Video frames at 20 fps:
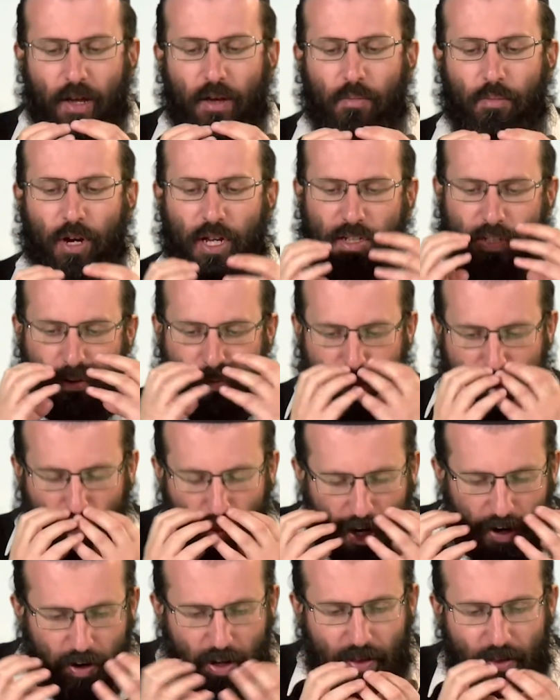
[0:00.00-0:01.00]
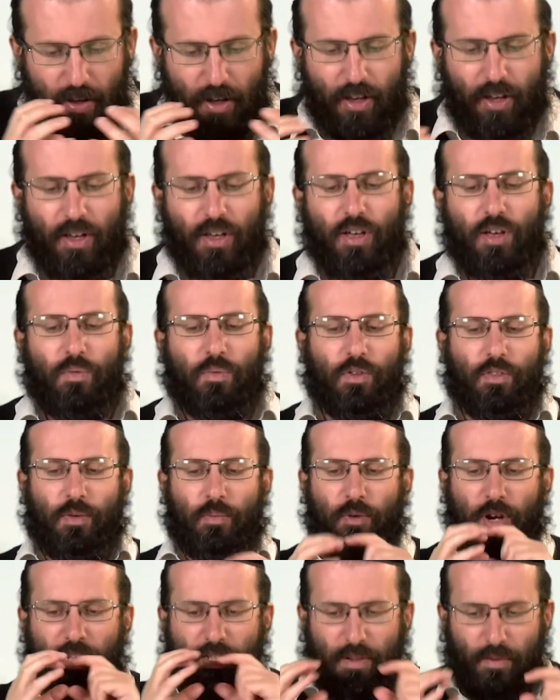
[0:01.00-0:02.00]
Breslovers wearing with the
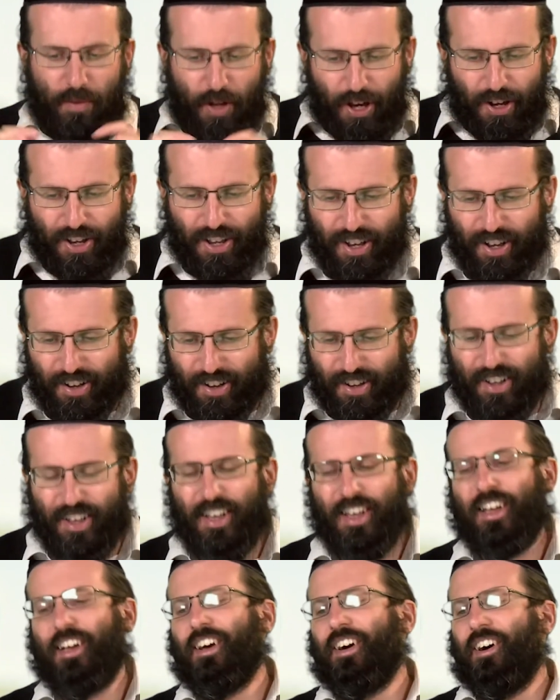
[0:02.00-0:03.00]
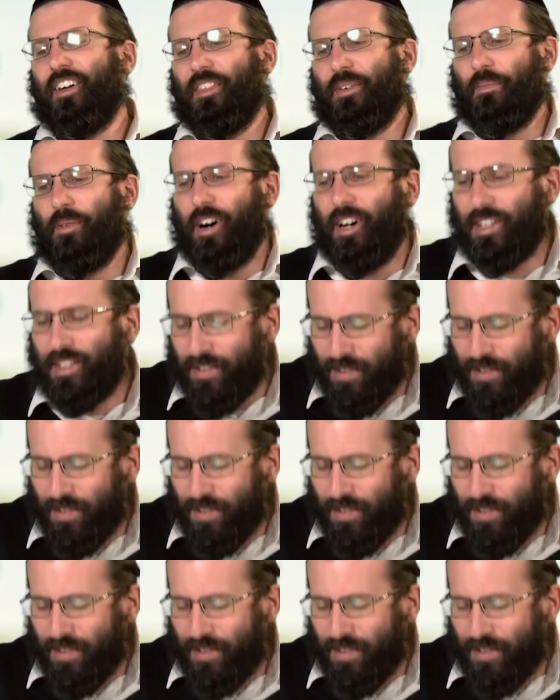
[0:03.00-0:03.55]
Breslov logo on the mask.